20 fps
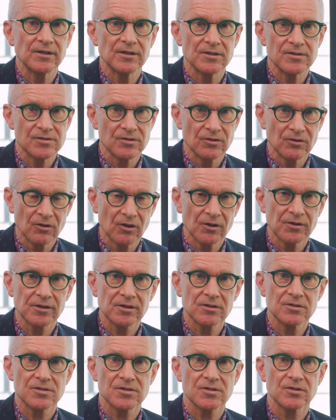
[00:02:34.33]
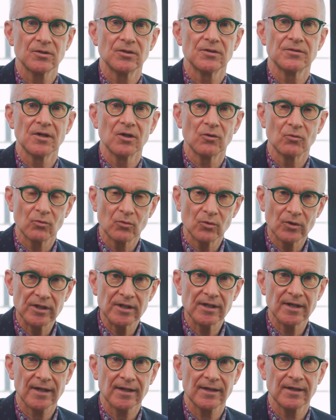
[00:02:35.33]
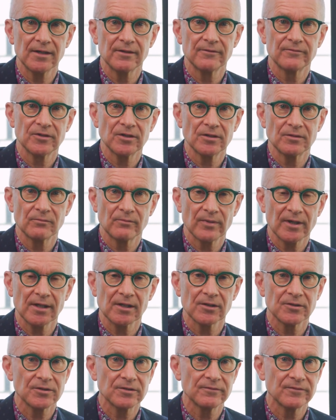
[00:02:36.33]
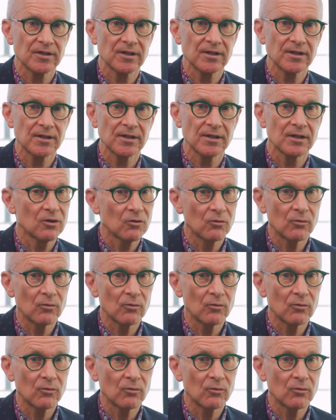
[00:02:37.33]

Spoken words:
is not a concern that we have in palliative care